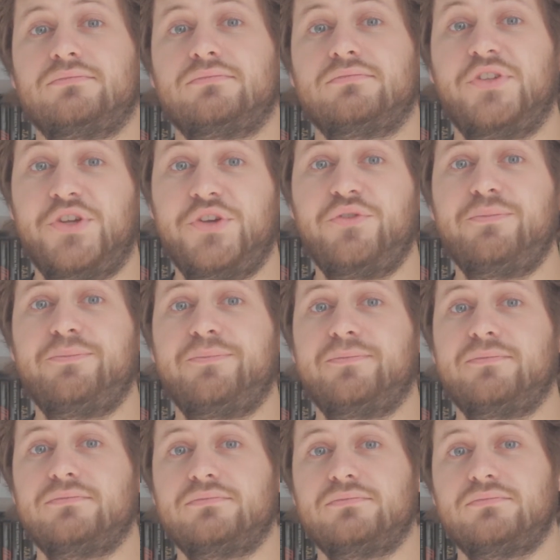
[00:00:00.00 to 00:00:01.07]
Do you?
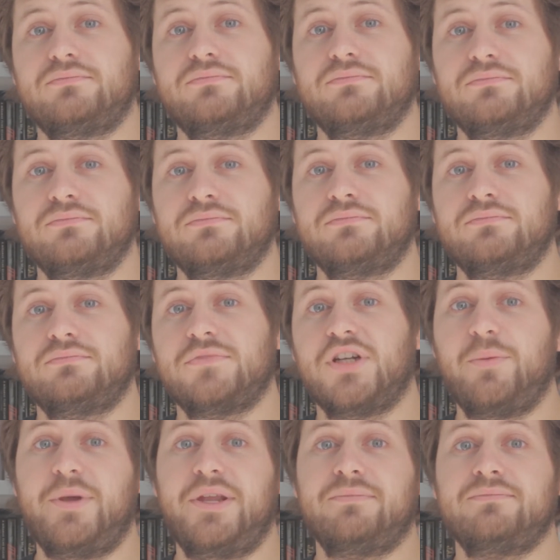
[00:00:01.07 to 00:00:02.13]
I
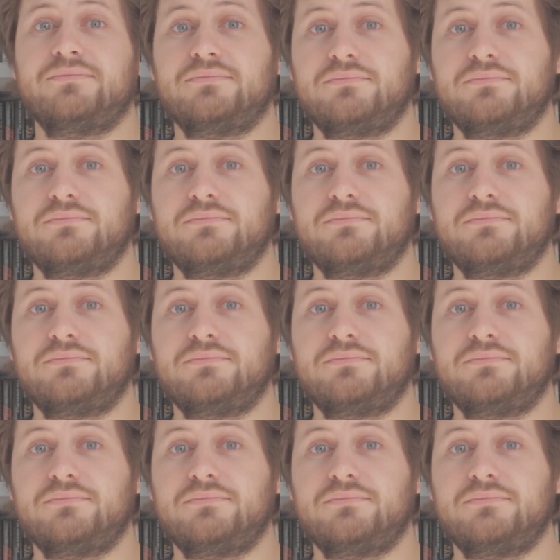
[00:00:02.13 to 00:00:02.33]
mean,